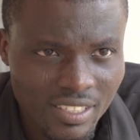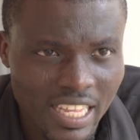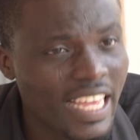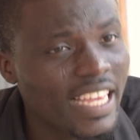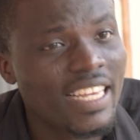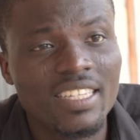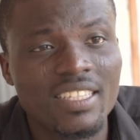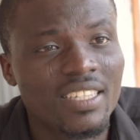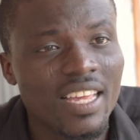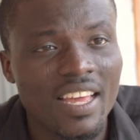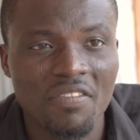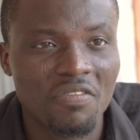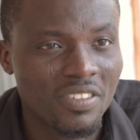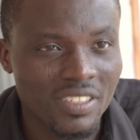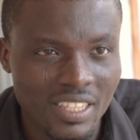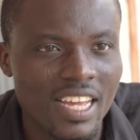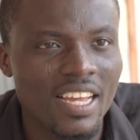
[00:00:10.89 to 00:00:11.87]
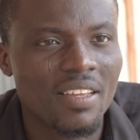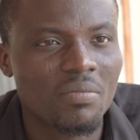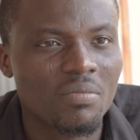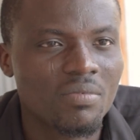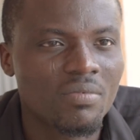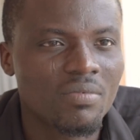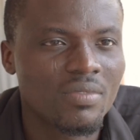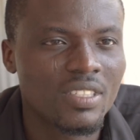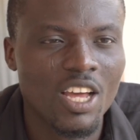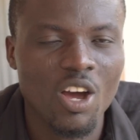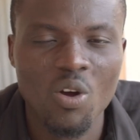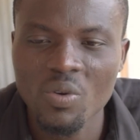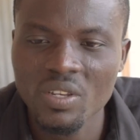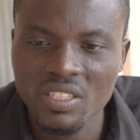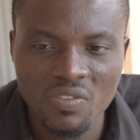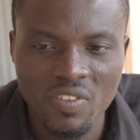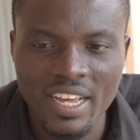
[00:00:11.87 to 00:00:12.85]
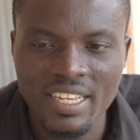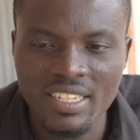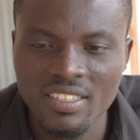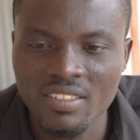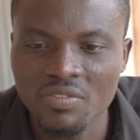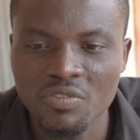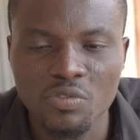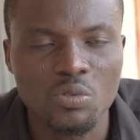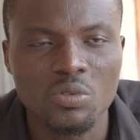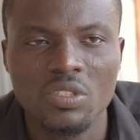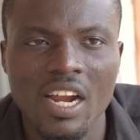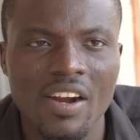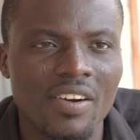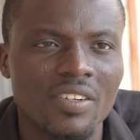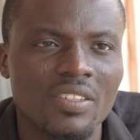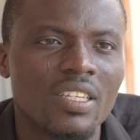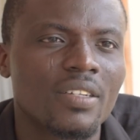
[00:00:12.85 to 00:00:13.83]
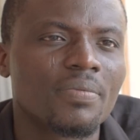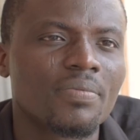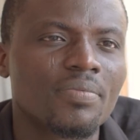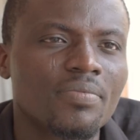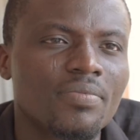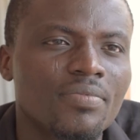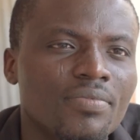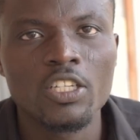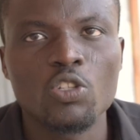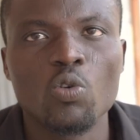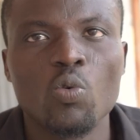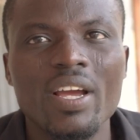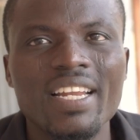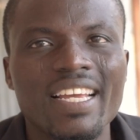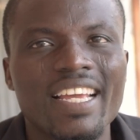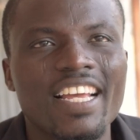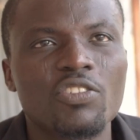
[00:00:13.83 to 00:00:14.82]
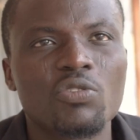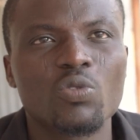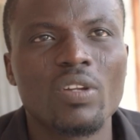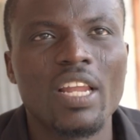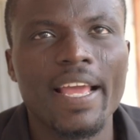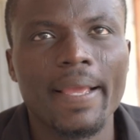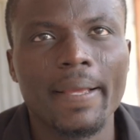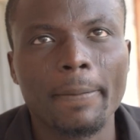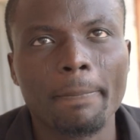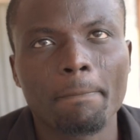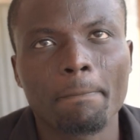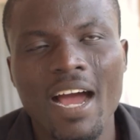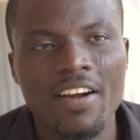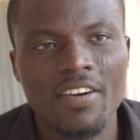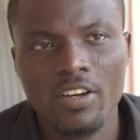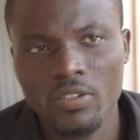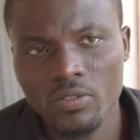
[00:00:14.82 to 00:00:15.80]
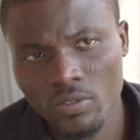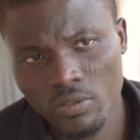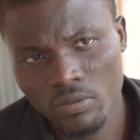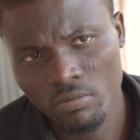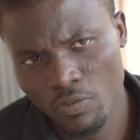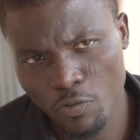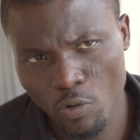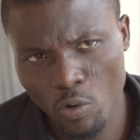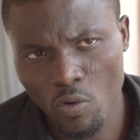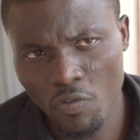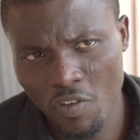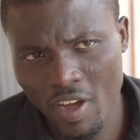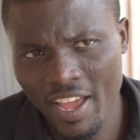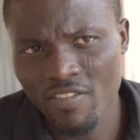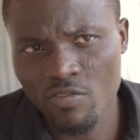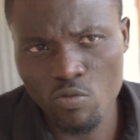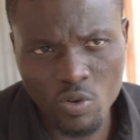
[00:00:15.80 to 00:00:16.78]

They eat every time. They are always finding food around them. So when they get to like around 4 or 5